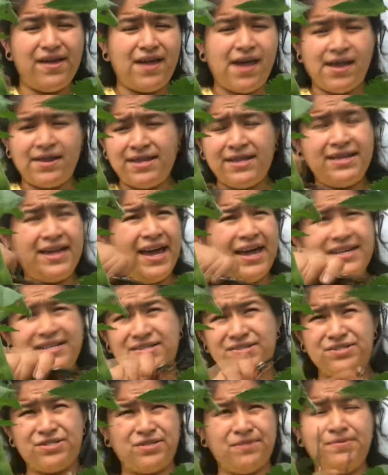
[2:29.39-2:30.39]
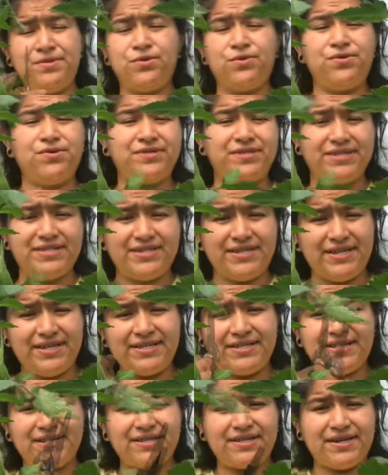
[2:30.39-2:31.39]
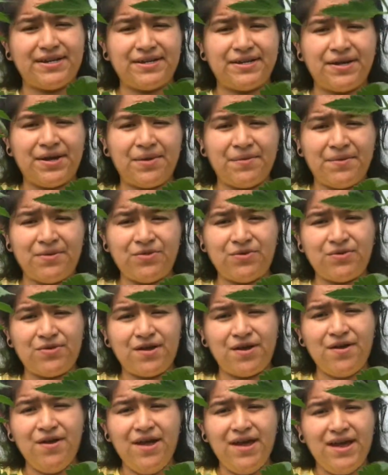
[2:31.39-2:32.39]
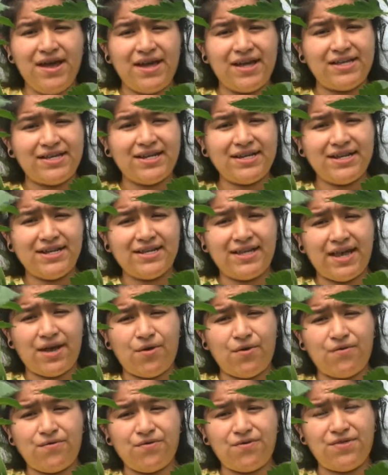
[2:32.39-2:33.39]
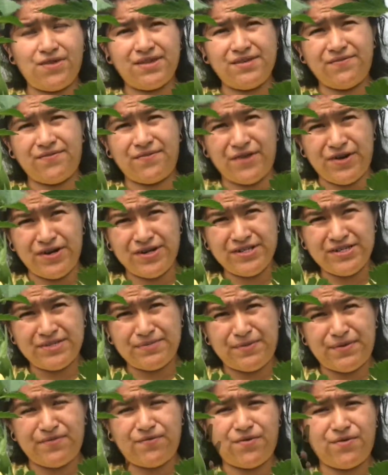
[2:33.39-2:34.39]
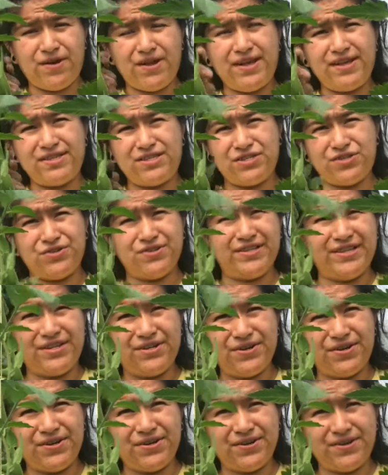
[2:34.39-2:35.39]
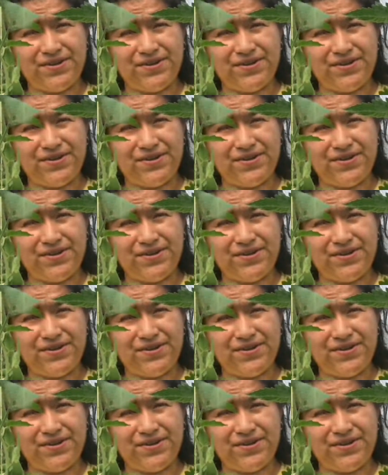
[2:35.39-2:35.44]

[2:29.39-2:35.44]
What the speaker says: and in case there's some sort of disease that's going to come in through there, it's going to take over this first before it hits your leader.